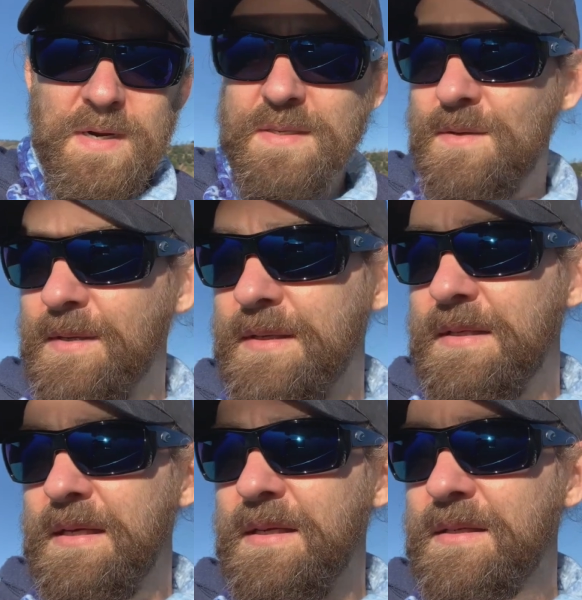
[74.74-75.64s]
right, so
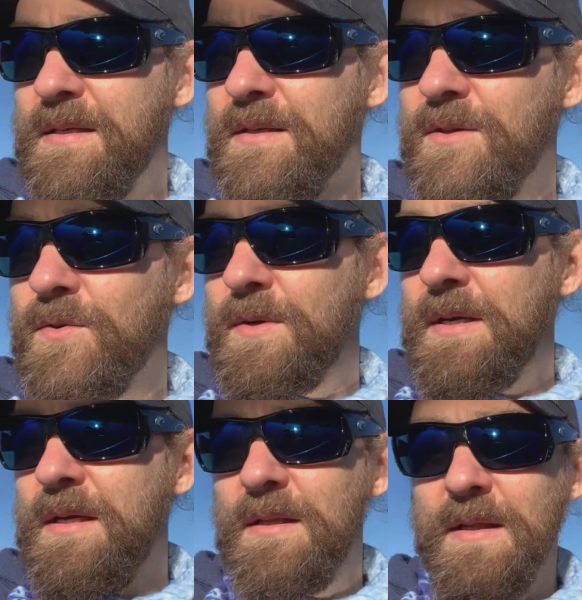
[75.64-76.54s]
Casitas is a
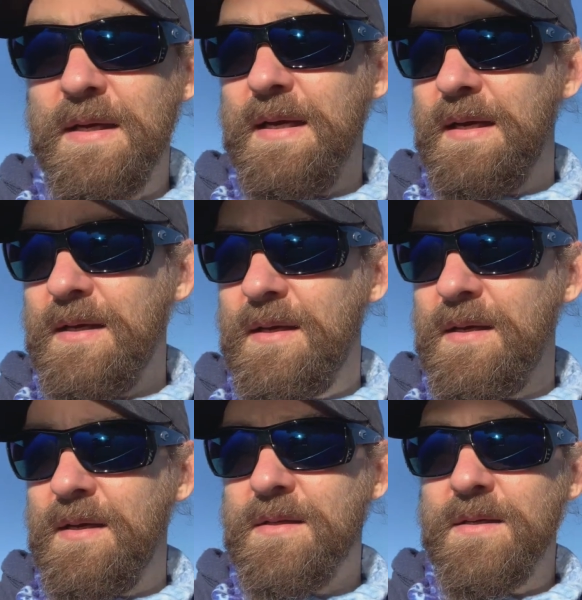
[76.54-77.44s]
tricky lake.
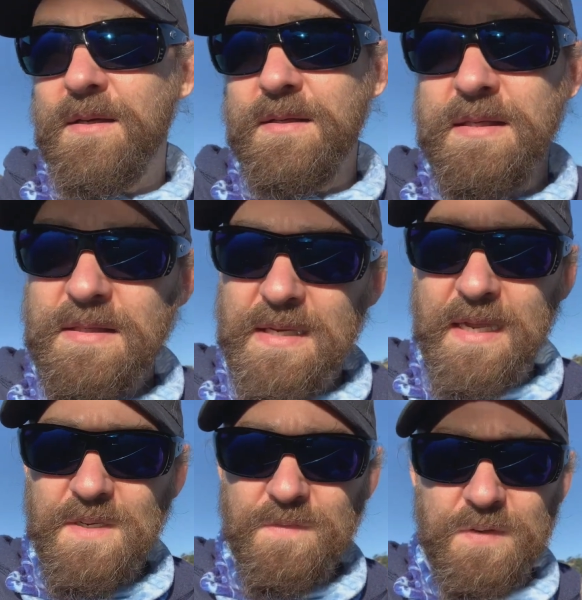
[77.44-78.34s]
It's, uh, it's easy to
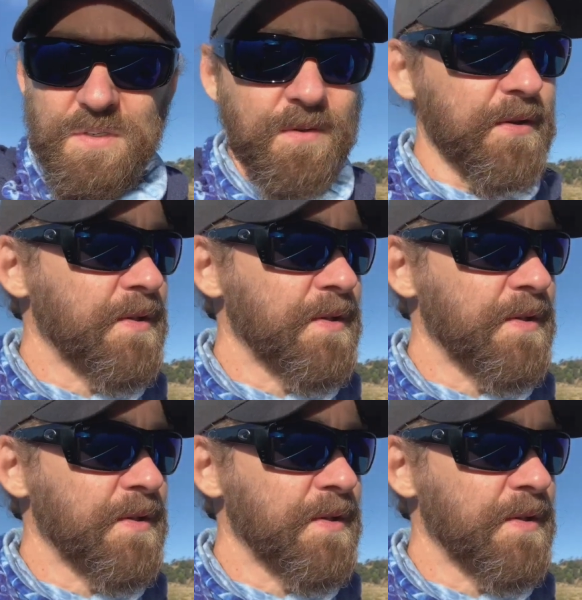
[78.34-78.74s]
catch fish during the